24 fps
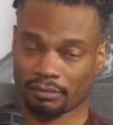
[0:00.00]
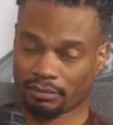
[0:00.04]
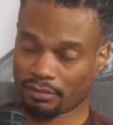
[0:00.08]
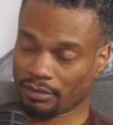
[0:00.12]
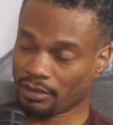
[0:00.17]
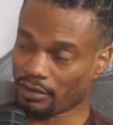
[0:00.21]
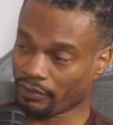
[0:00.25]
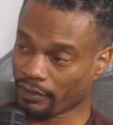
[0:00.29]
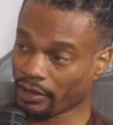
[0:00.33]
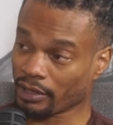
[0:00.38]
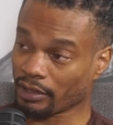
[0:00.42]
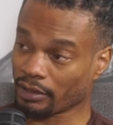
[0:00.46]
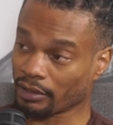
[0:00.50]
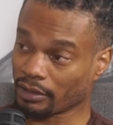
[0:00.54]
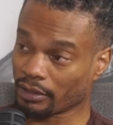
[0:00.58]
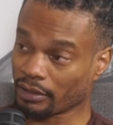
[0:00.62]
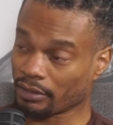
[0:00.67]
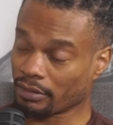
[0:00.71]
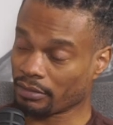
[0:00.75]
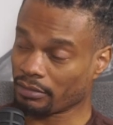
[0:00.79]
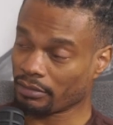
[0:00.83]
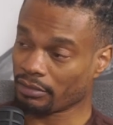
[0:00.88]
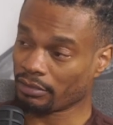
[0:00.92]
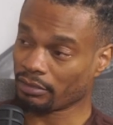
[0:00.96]

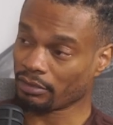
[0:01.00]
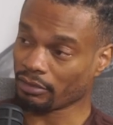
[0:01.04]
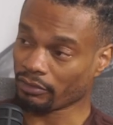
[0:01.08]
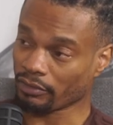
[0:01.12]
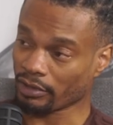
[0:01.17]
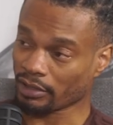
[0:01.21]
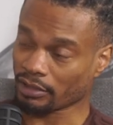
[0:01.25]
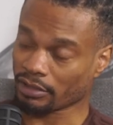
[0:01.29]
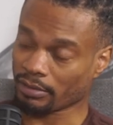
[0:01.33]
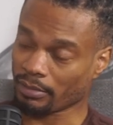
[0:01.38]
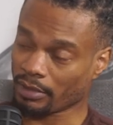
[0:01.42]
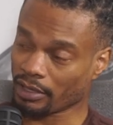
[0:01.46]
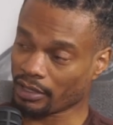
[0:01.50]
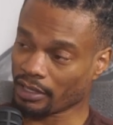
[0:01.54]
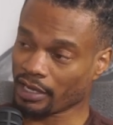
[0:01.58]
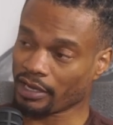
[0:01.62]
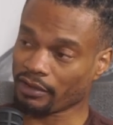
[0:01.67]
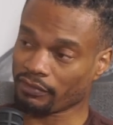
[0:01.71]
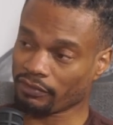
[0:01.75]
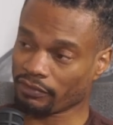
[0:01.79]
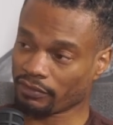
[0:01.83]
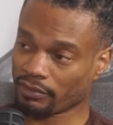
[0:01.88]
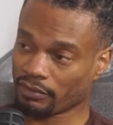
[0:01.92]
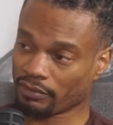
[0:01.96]
theoretically the rest of my
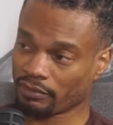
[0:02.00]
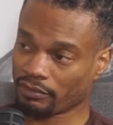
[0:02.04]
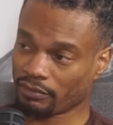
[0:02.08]
life